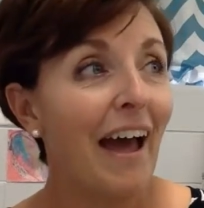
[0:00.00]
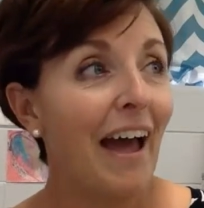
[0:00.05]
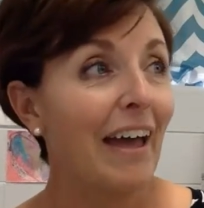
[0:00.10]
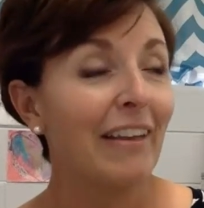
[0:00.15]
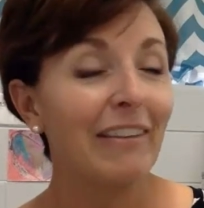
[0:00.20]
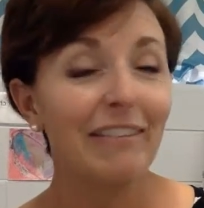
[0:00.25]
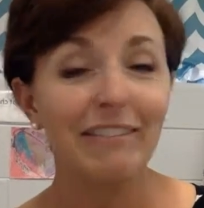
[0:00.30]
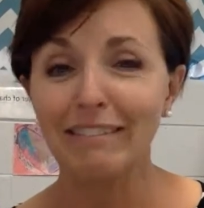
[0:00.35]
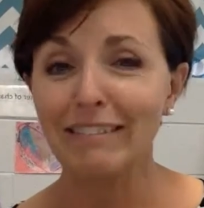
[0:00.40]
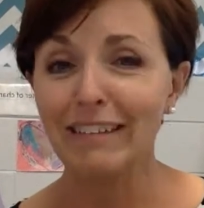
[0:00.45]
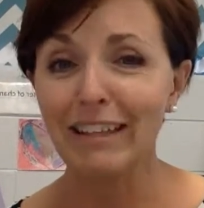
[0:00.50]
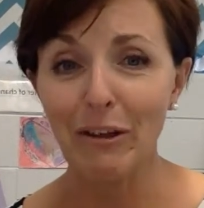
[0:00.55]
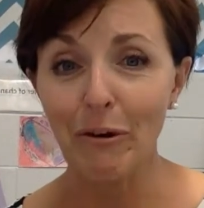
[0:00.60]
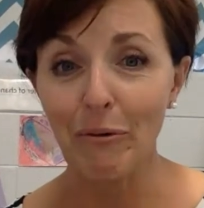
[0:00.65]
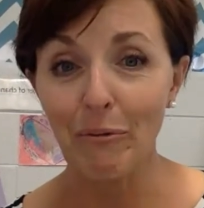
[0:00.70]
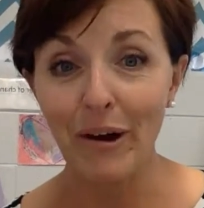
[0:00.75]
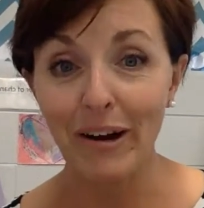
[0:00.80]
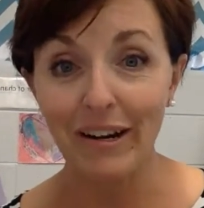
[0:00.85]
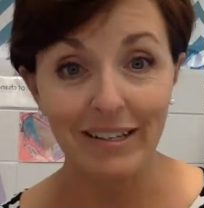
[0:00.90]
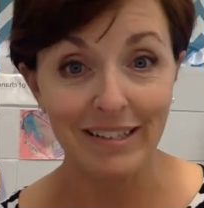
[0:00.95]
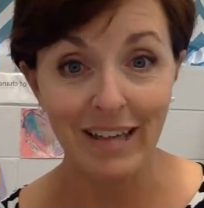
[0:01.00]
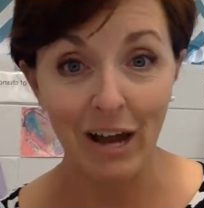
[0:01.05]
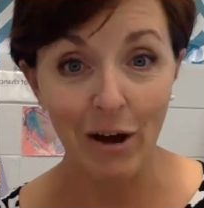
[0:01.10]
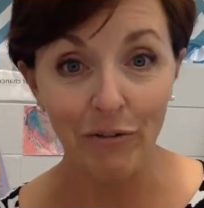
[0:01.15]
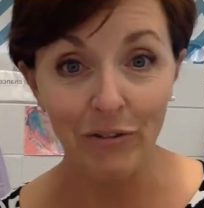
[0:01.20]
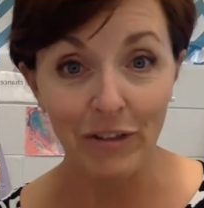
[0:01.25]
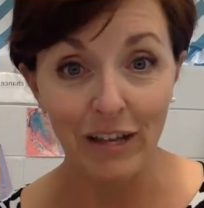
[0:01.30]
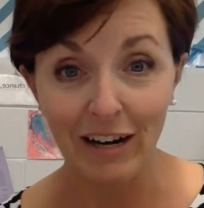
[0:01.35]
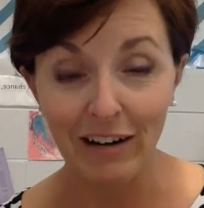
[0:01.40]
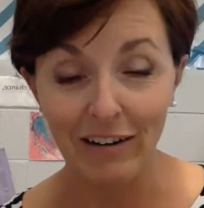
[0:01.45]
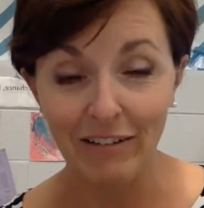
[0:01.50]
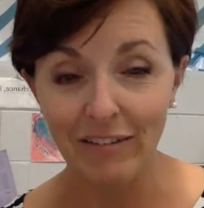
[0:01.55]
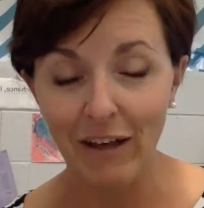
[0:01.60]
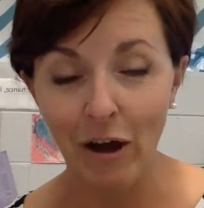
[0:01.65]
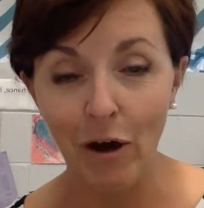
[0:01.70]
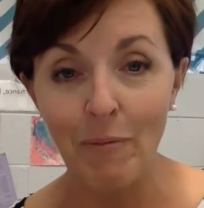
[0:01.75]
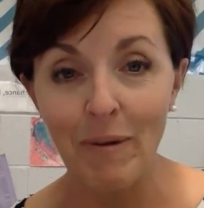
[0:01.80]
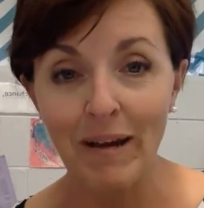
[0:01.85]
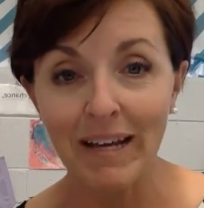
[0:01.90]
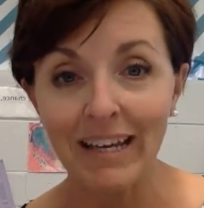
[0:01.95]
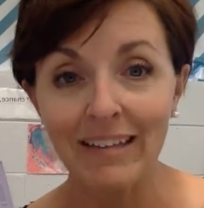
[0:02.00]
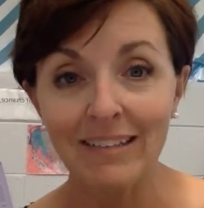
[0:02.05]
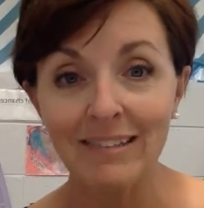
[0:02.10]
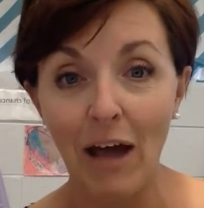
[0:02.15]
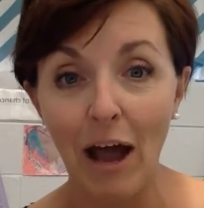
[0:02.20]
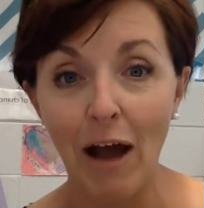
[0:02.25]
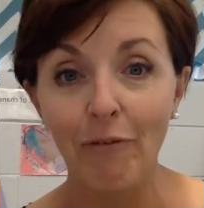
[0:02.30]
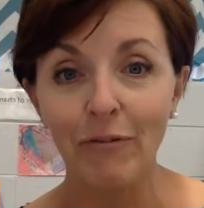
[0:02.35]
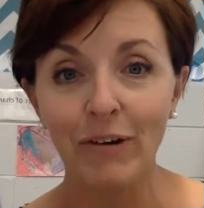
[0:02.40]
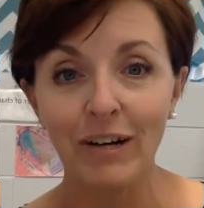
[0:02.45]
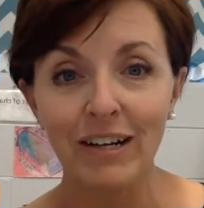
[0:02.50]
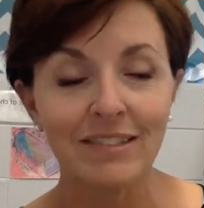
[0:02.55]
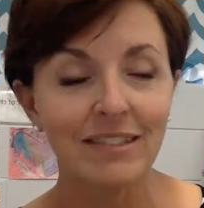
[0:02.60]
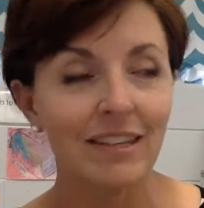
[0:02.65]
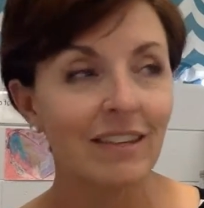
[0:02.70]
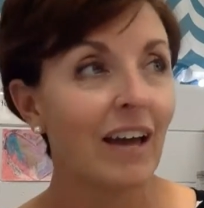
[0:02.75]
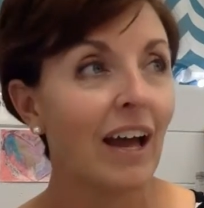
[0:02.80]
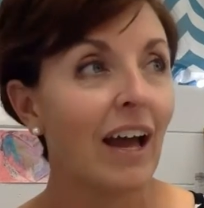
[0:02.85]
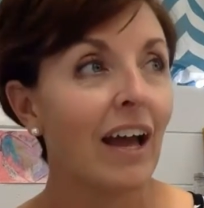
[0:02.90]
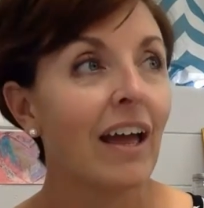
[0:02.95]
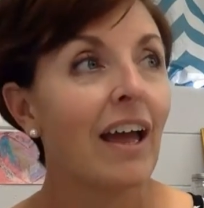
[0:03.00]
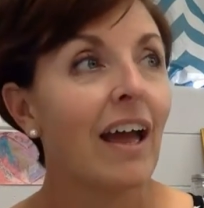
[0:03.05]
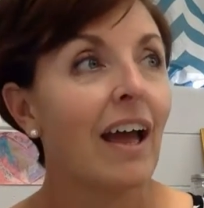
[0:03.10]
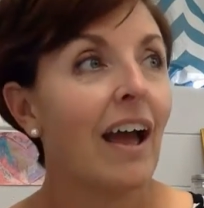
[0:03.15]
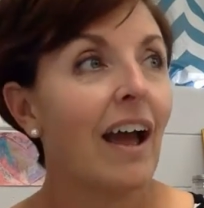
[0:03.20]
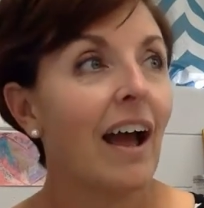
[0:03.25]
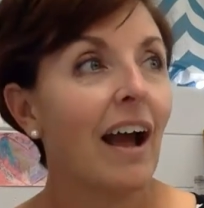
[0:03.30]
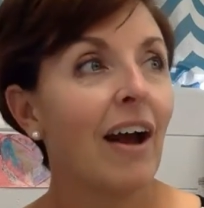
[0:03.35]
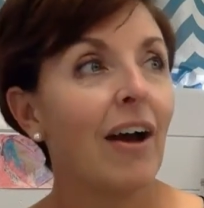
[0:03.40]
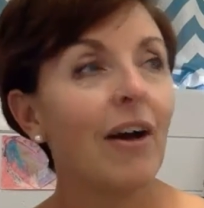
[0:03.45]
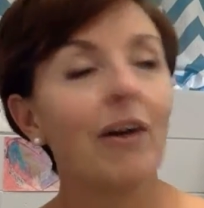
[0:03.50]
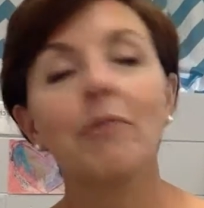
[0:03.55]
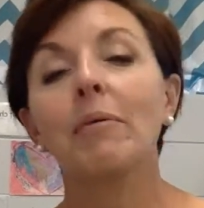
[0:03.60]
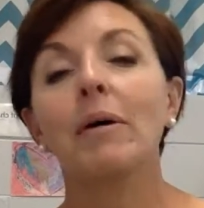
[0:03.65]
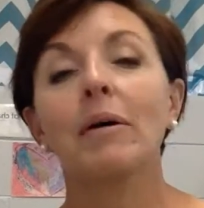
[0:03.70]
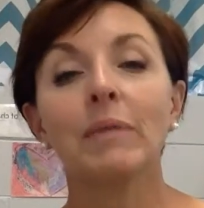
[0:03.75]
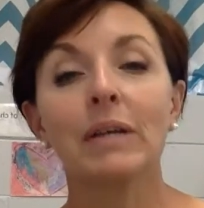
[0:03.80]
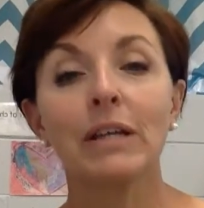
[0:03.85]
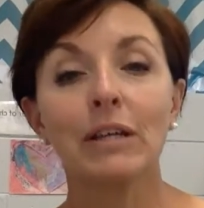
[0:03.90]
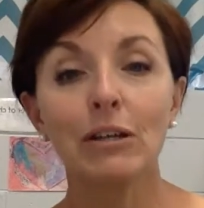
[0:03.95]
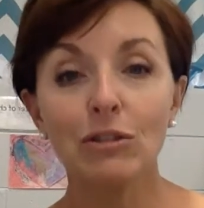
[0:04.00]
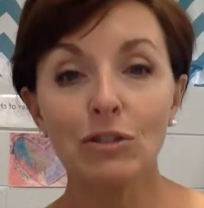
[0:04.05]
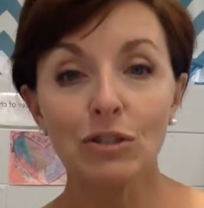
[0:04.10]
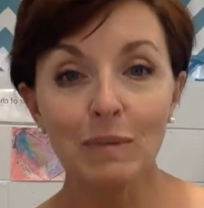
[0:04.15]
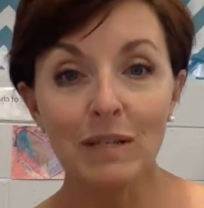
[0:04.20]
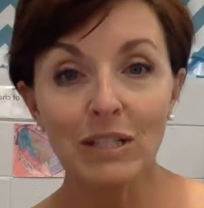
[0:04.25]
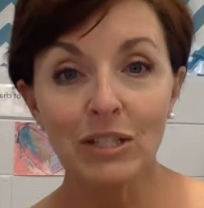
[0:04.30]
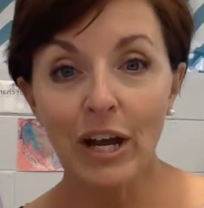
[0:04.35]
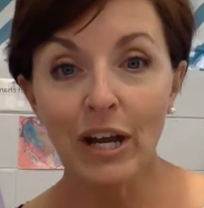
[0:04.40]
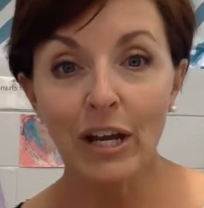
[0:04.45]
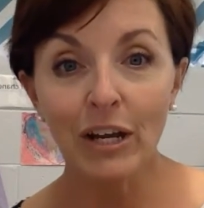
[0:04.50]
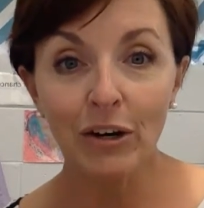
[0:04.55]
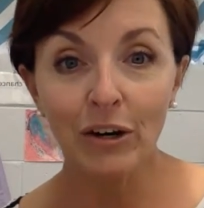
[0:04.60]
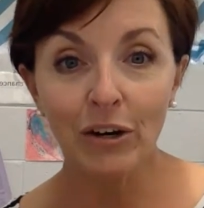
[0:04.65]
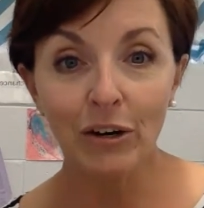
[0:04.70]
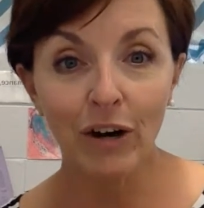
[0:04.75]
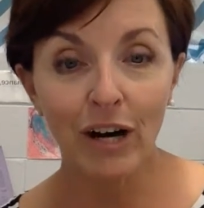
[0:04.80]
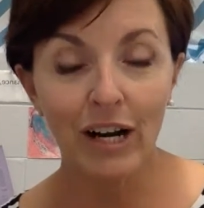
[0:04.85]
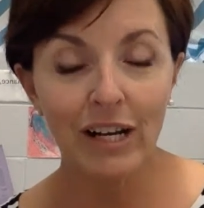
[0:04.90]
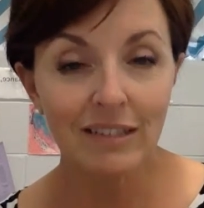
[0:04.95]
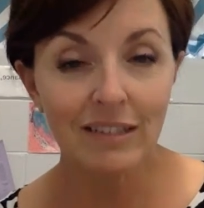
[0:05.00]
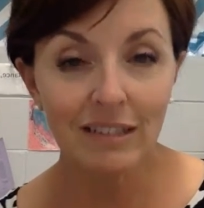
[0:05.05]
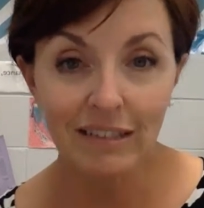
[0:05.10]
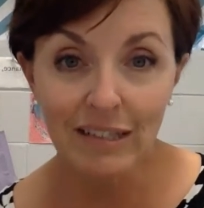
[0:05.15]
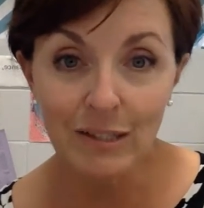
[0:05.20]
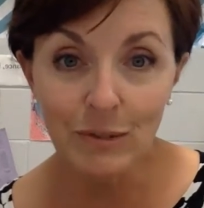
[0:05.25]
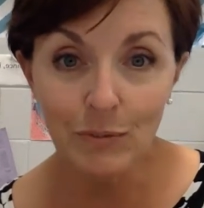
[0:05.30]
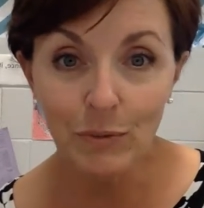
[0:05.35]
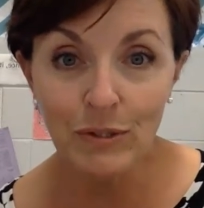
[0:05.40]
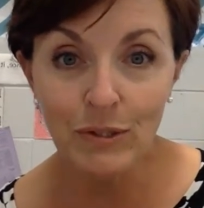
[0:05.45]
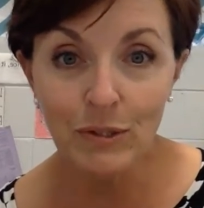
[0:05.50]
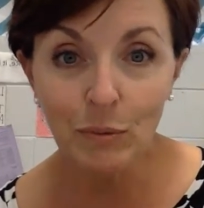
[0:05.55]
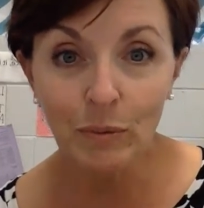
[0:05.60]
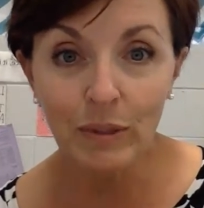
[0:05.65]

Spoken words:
And neither one is healthy. All my kids laugh when I said that. I'm like, you should be checking your grades at least once